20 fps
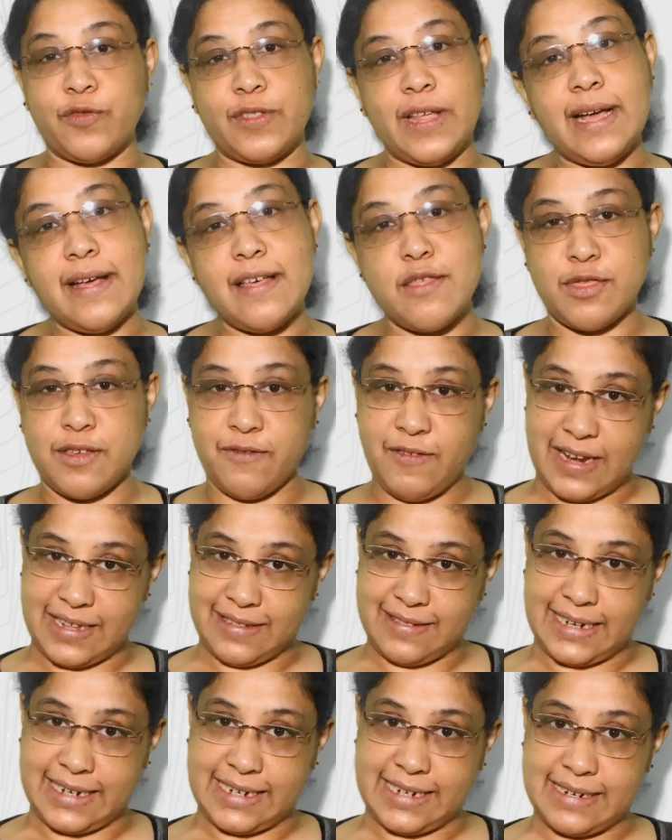of the
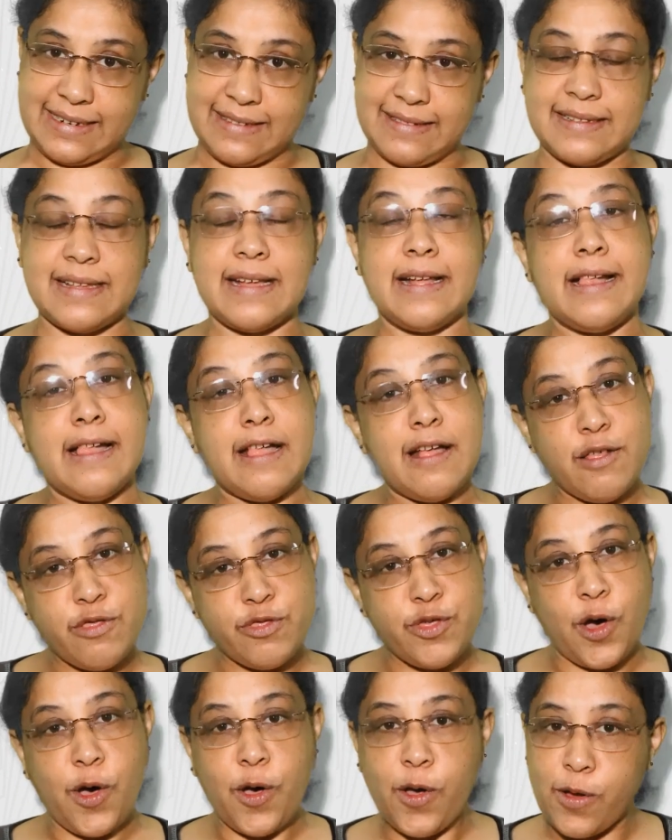civilizations.
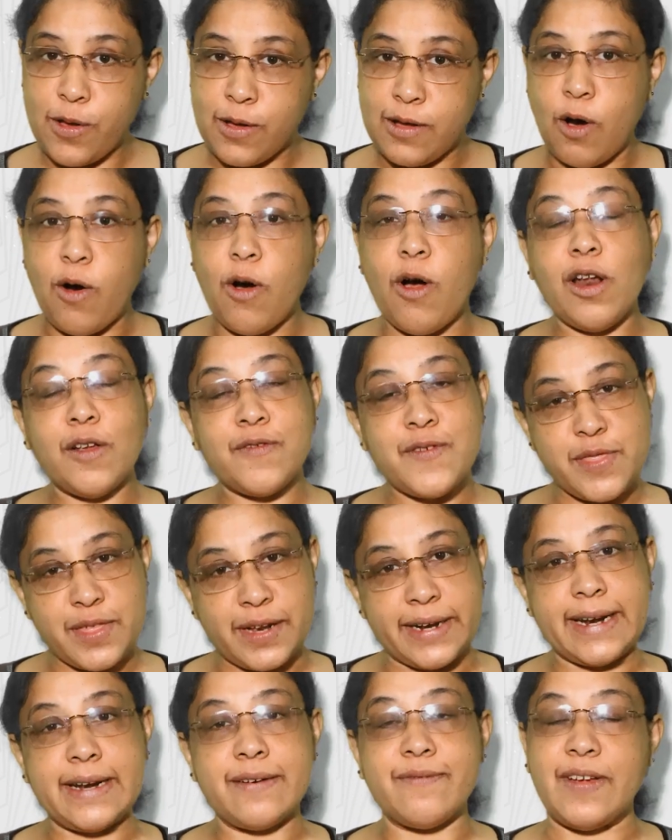So all of a
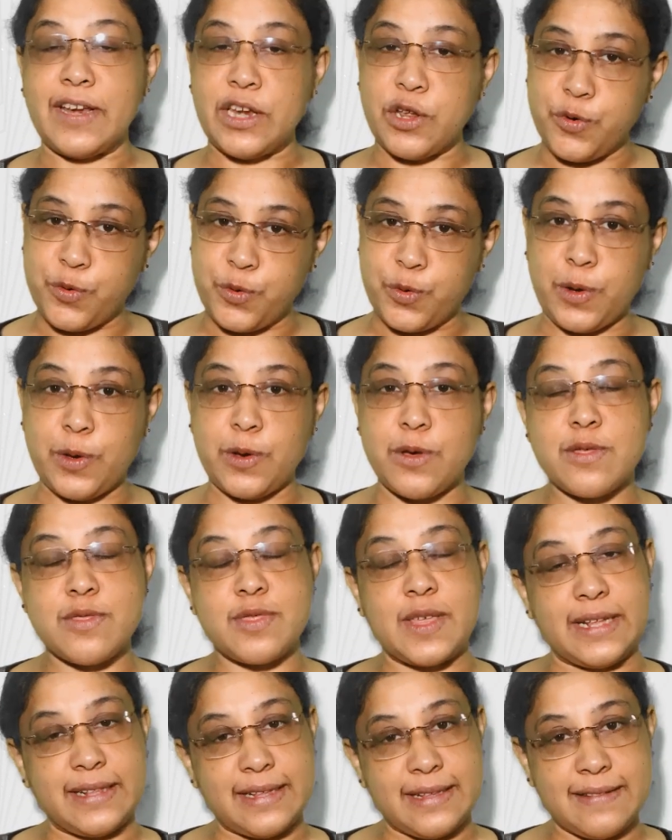sudden, when you
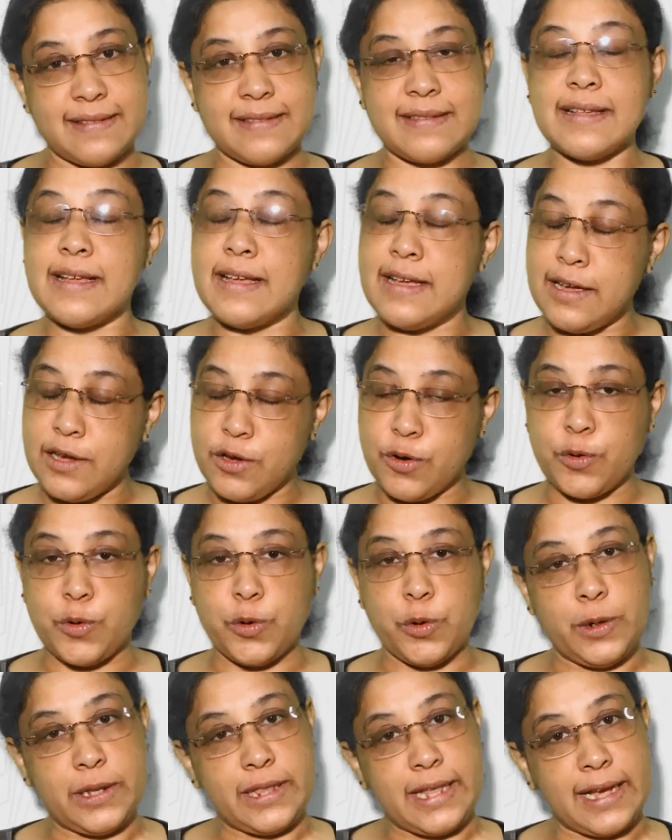see this, you
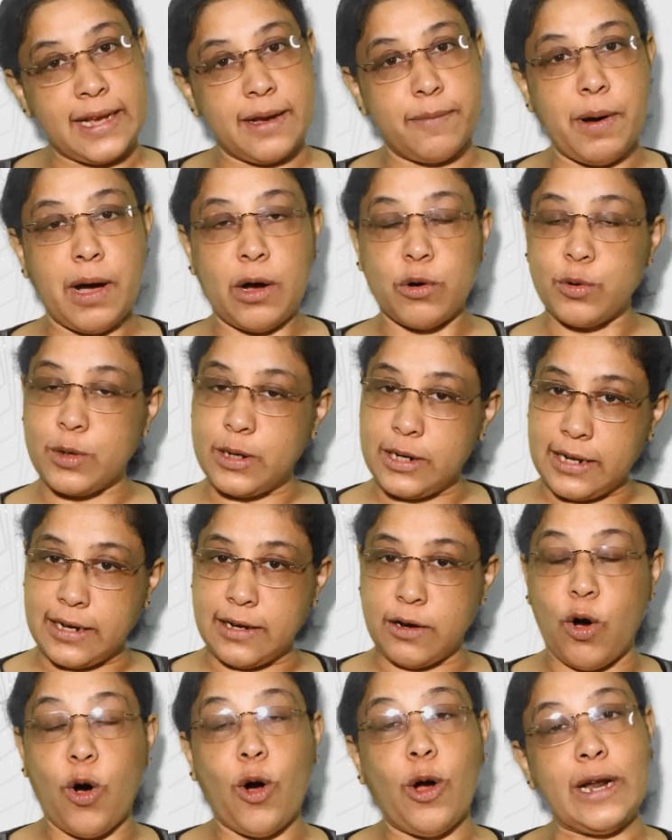could think about
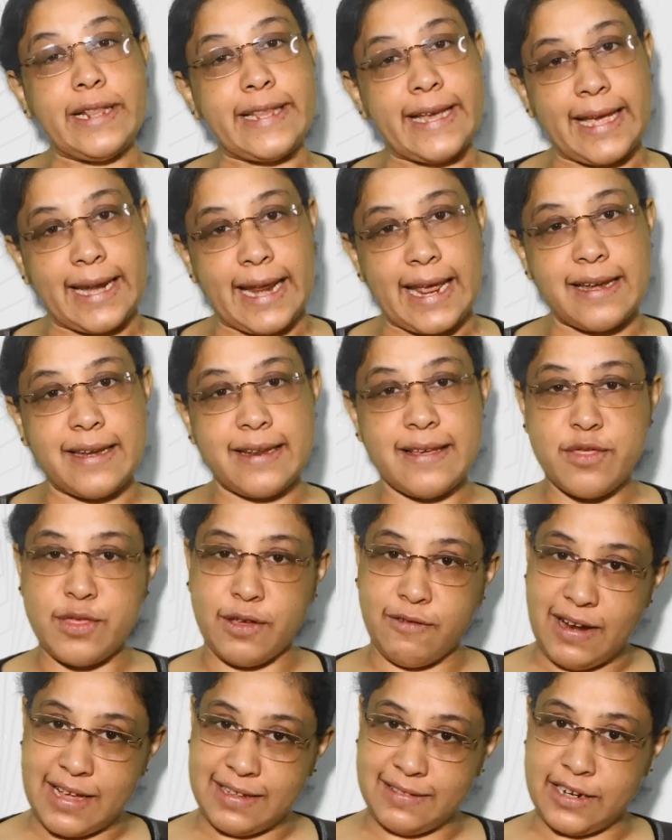all the great
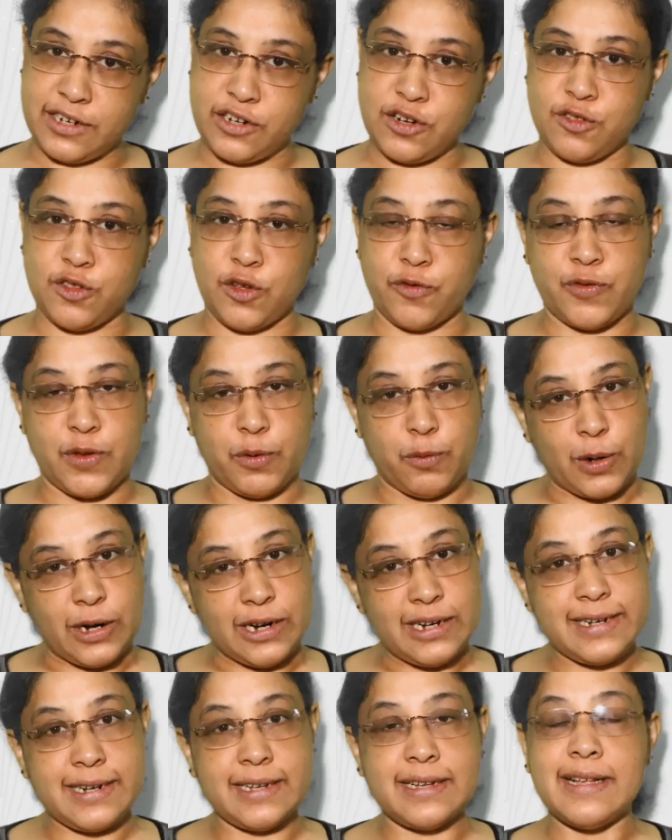civilizations of the
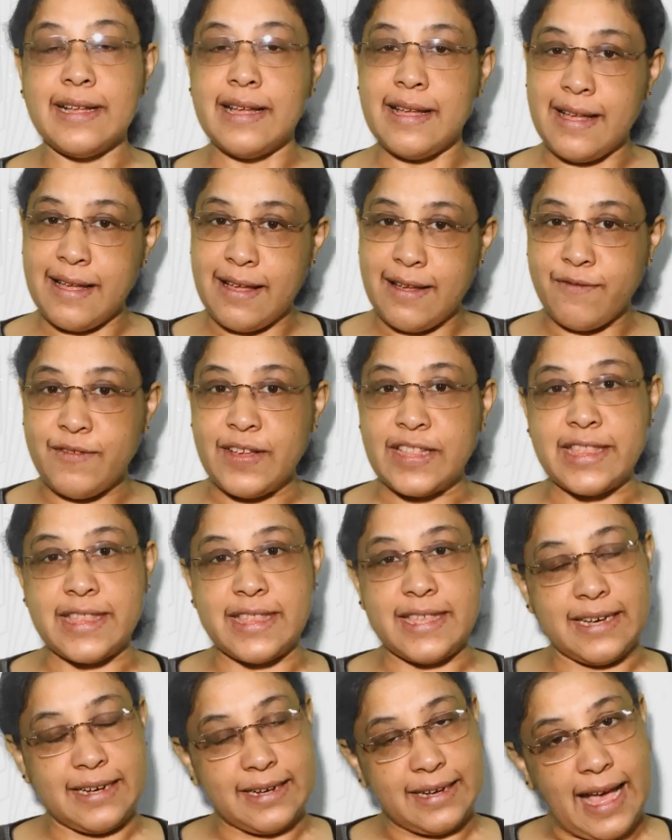world,
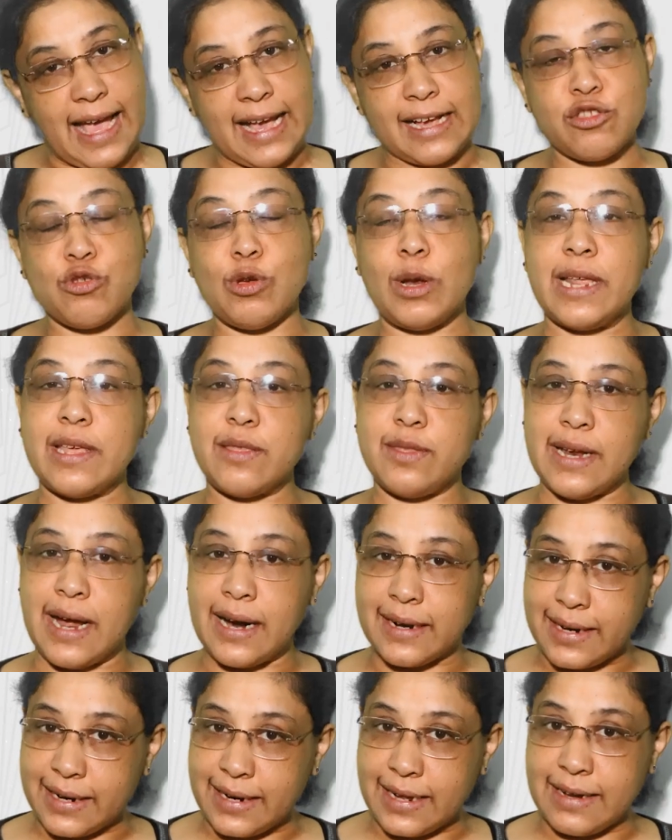which actually
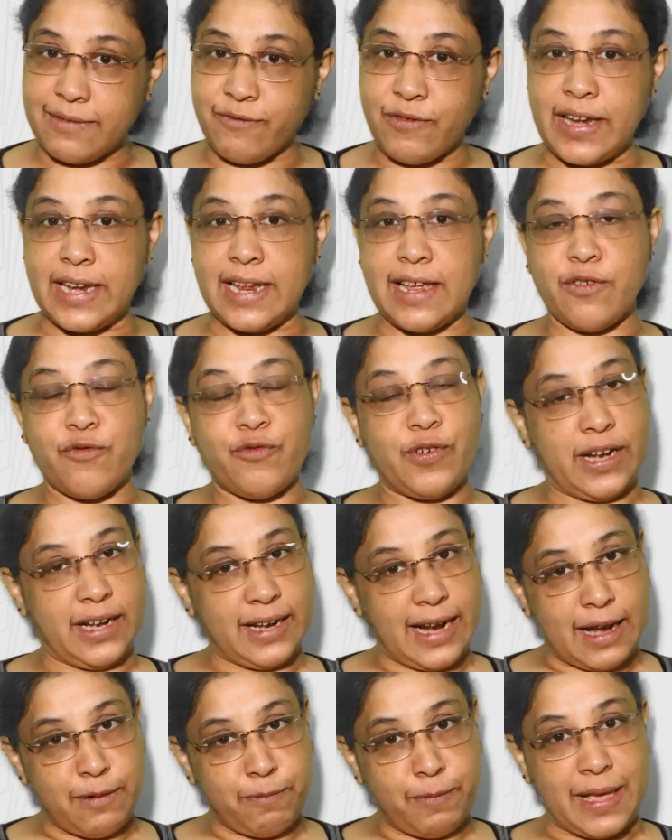started in very
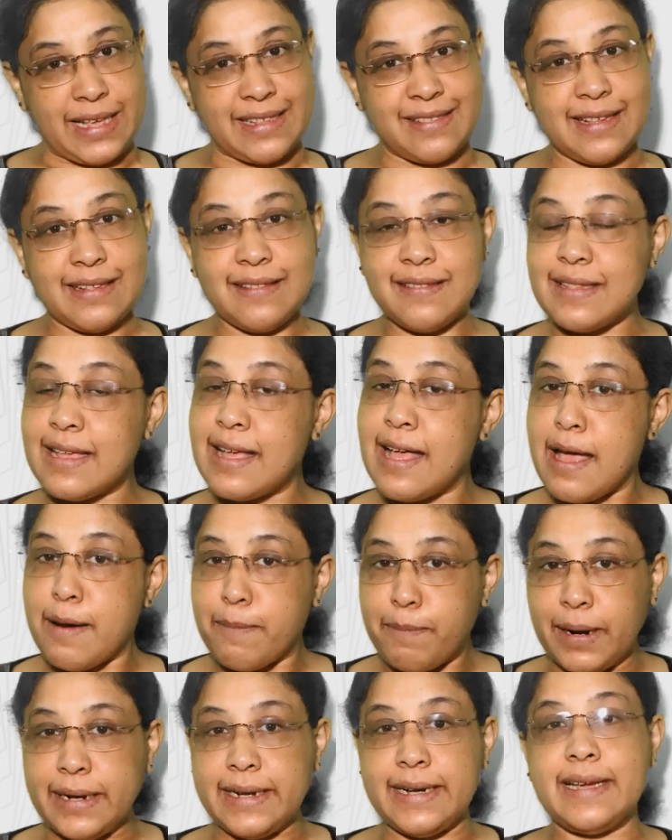fertile places,
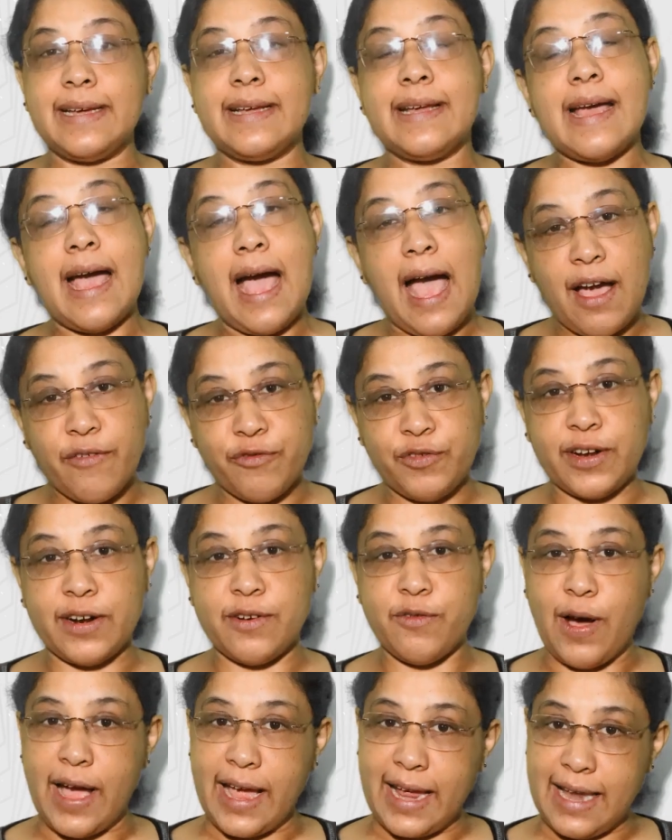but after
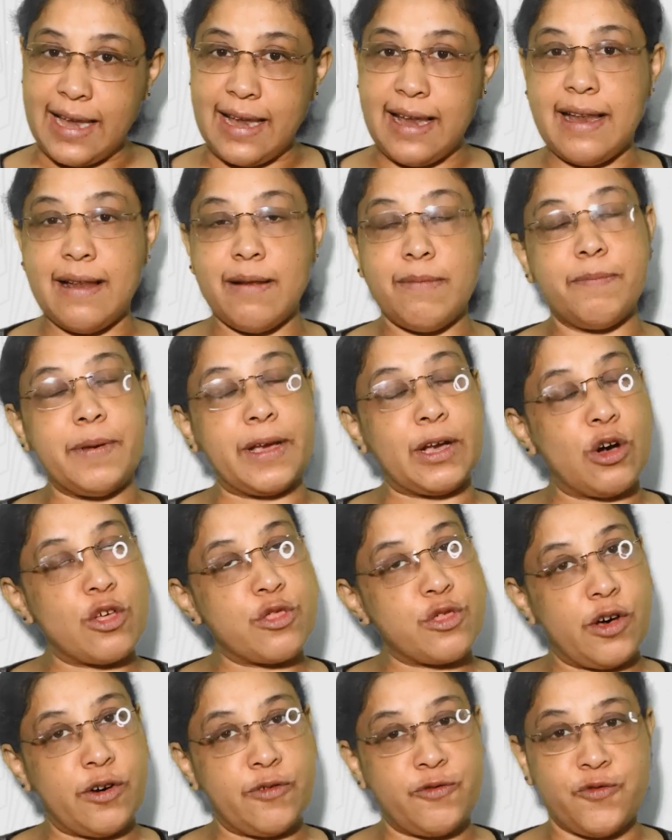a while,
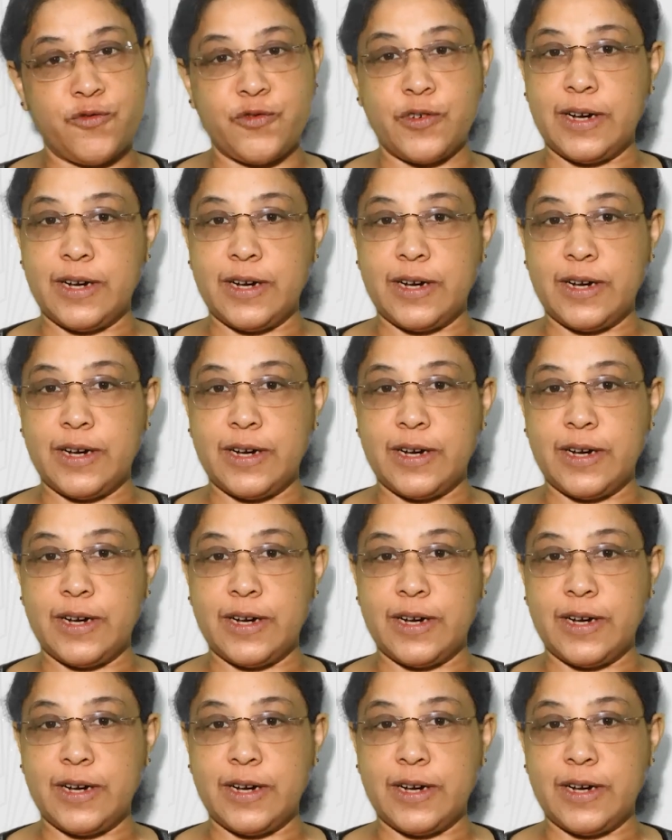because of